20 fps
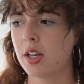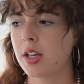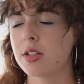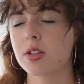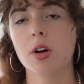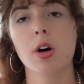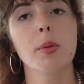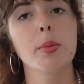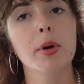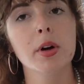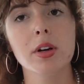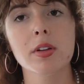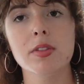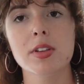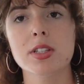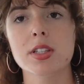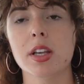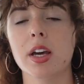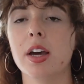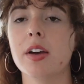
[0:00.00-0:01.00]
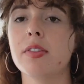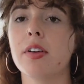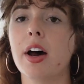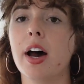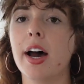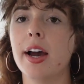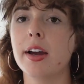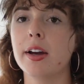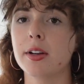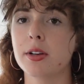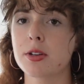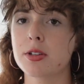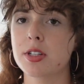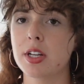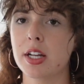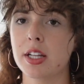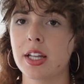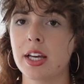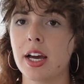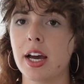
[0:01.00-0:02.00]
It's all part of this life. I
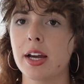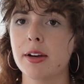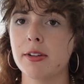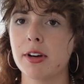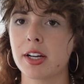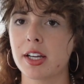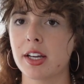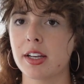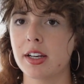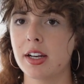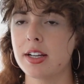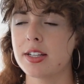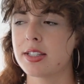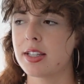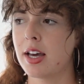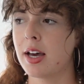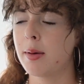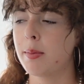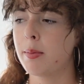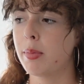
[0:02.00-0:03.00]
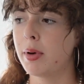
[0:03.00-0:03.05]
understand that. I recognize that.